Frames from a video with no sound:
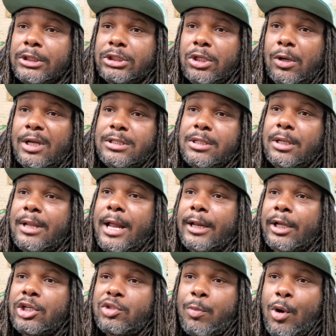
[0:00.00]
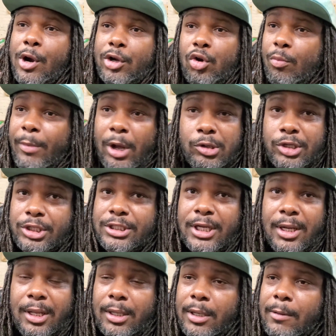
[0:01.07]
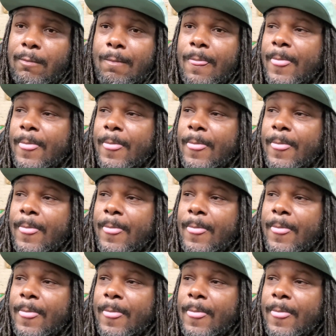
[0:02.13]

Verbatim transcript: so I've seen a lot of good sparring. You know, Melvin Teller.